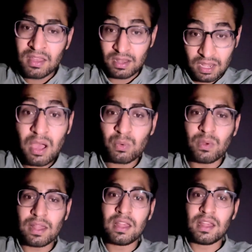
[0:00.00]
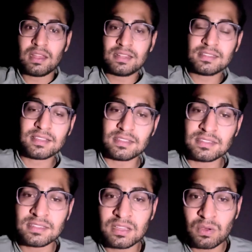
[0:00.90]
Now we'll
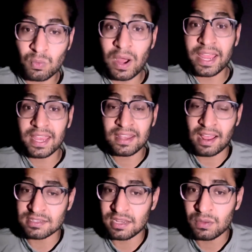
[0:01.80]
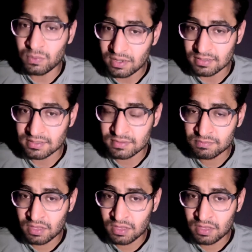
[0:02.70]
discuss why it actually works.